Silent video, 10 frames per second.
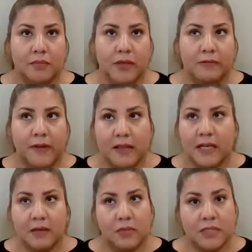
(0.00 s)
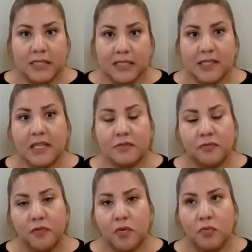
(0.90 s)
We found that it was
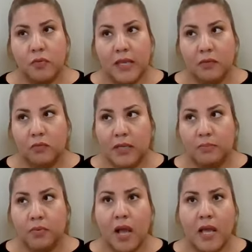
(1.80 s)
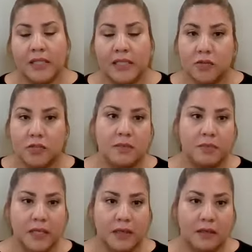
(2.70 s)
successful when we brought
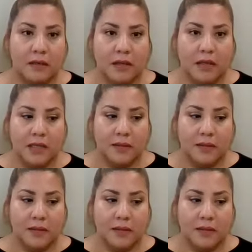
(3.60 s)
leadership in,